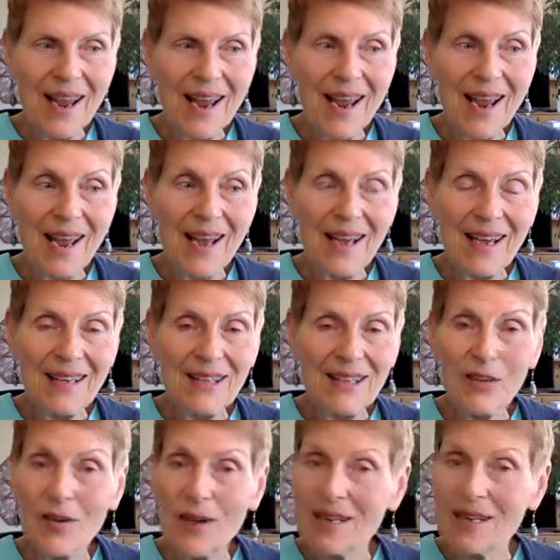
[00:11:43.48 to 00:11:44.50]
And
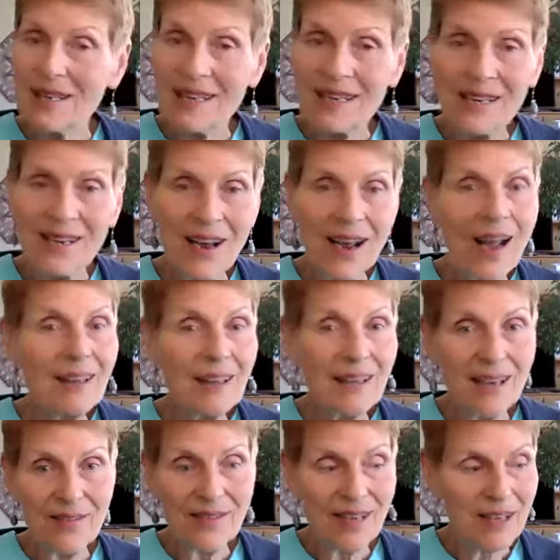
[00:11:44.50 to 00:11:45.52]
so I did not
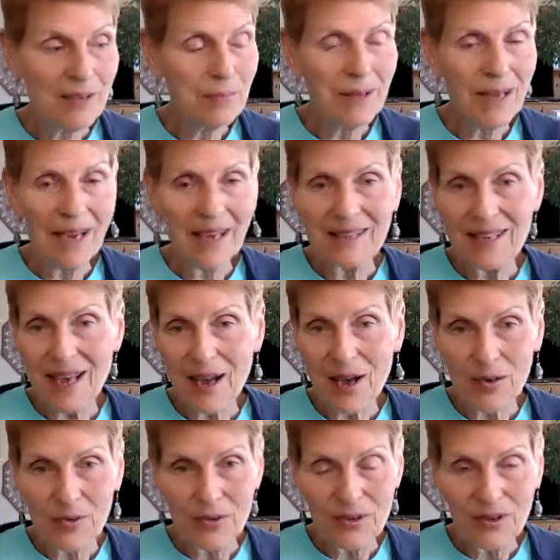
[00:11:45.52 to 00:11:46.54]
leave these plants
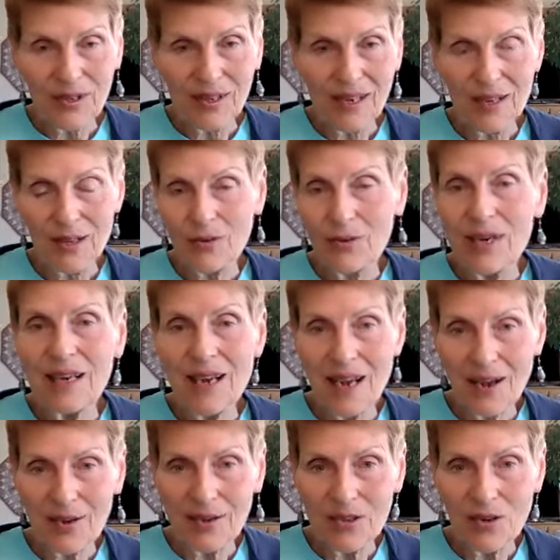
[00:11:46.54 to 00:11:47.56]
out in the
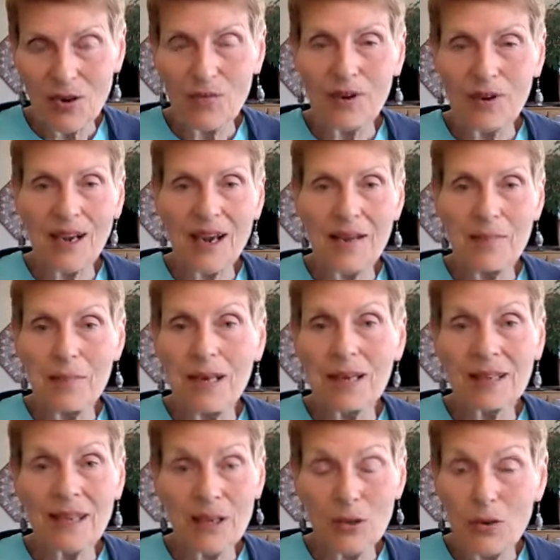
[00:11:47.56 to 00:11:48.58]
greenhouse overnight
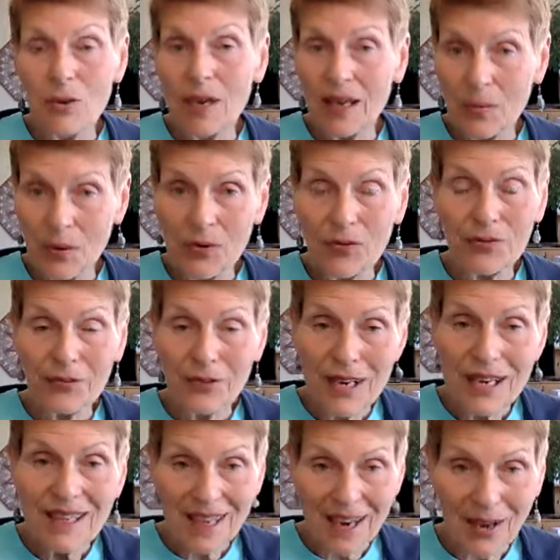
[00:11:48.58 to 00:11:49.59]
because I knew they would
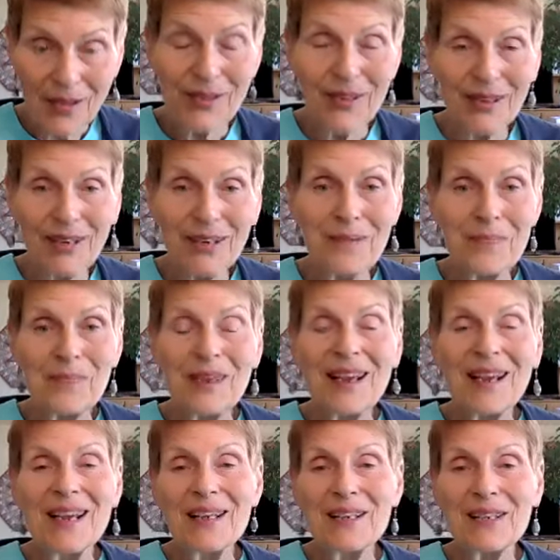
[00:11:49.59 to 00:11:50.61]
freeze out there.
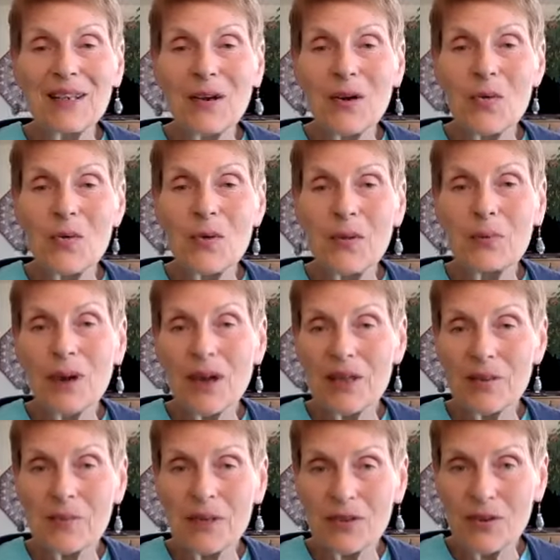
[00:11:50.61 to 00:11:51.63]
So we brought
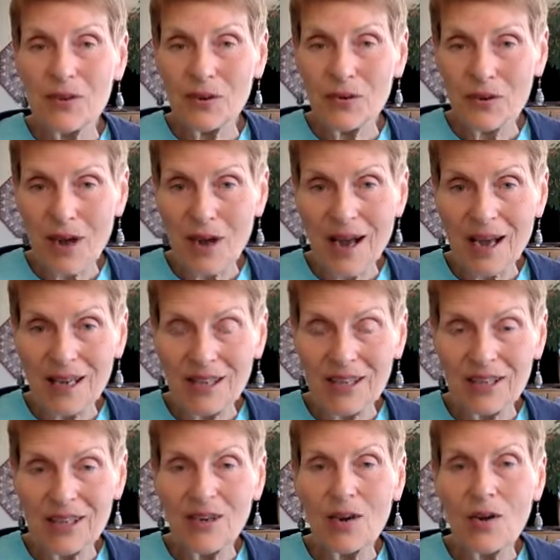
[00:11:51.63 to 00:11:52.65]
them into the
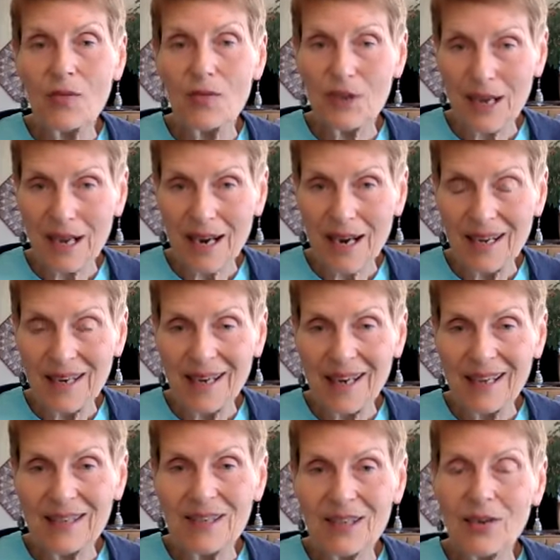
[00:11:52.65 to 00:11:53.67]
garage overnight.
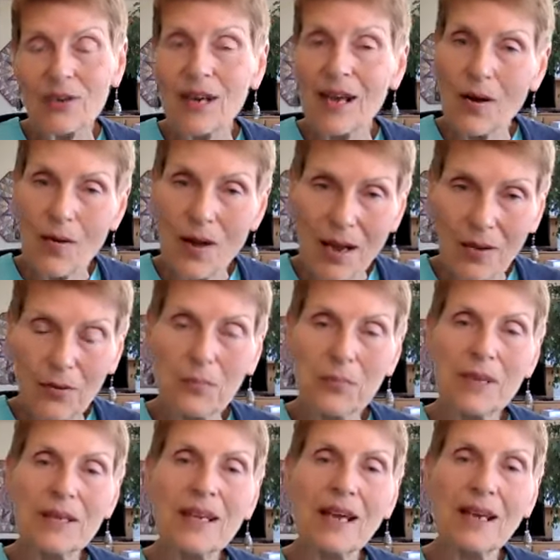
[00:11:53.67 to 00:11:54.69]
And so now I will
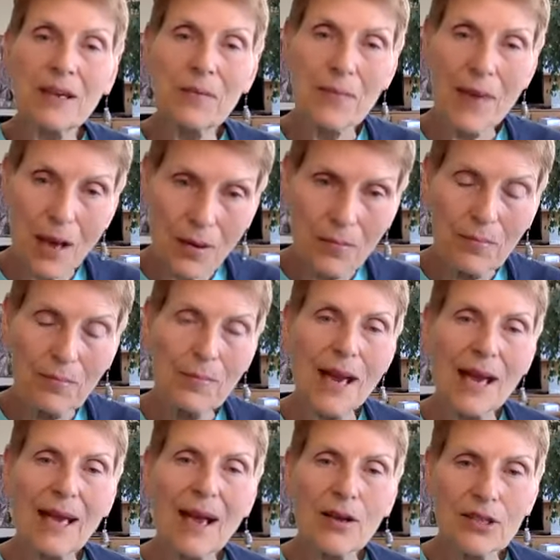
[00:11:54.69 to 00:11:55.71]
be taking them out
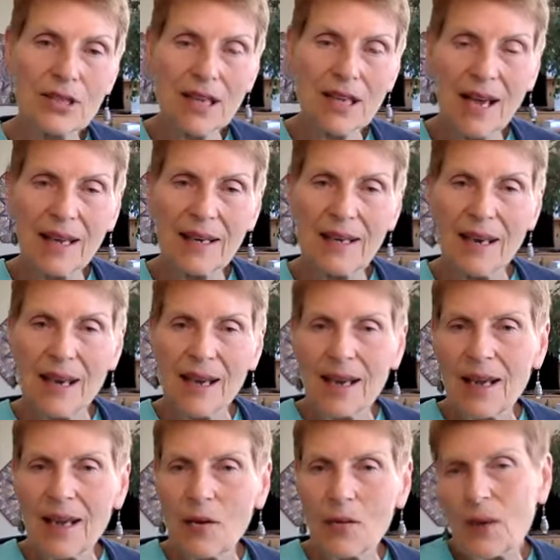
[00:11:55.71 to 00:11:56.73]
back outside
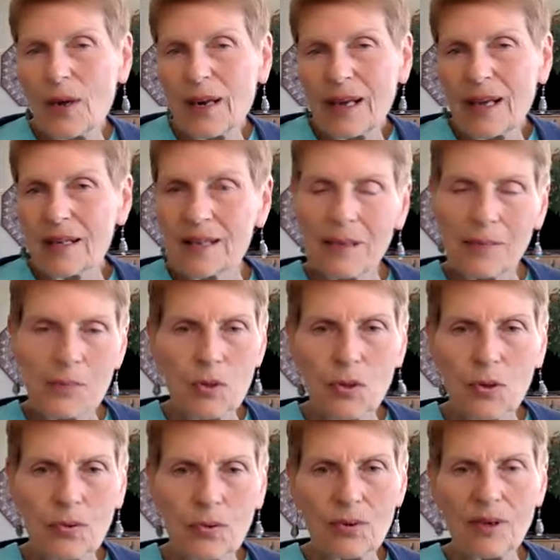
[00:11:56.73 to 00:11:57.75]
when it gets up
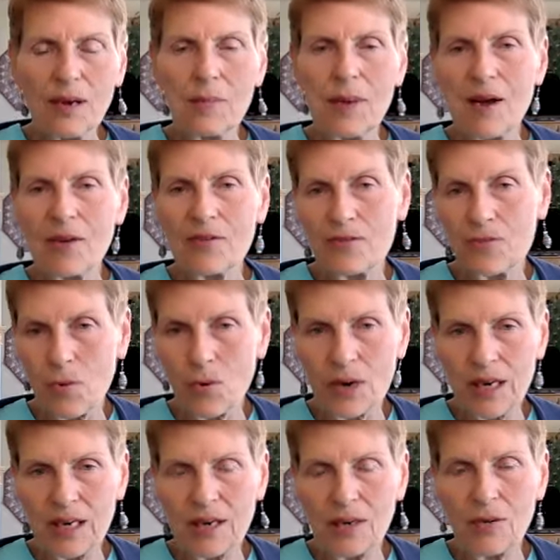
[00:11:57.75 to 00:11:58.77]
to about
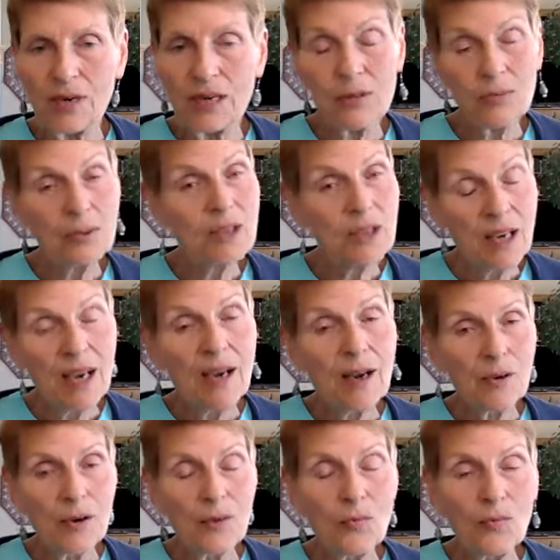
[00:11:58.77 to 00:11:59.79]
40 degrees, which
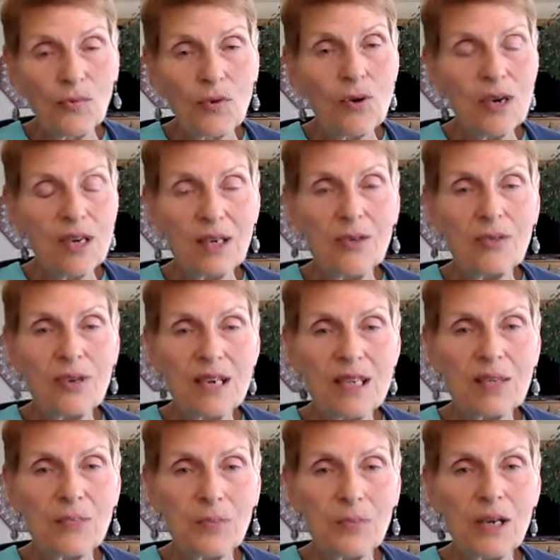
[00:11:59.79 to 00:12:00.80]
40 degrees
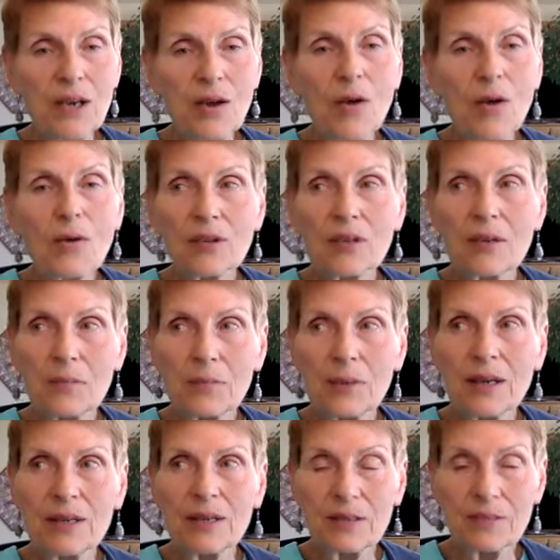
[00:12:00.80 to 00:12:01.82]
is pretty cold
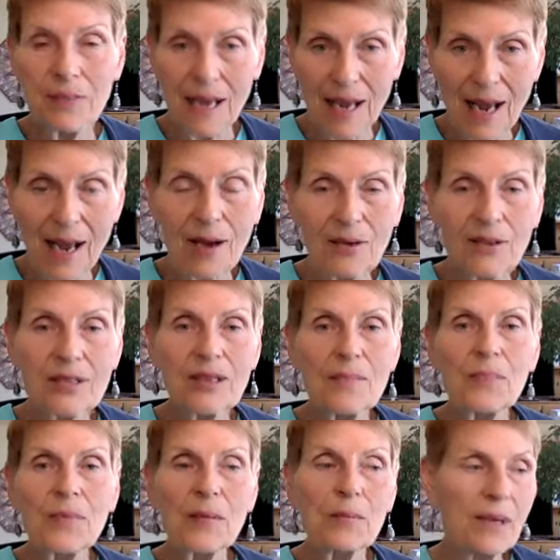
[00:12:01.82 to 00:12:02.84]
compared to my house,
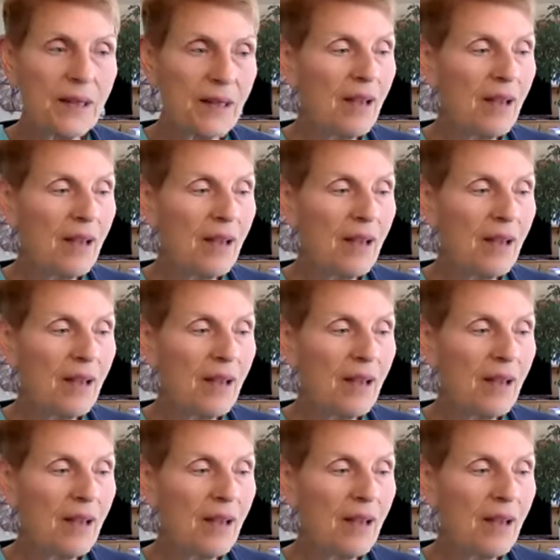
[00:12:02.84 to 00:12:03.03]
but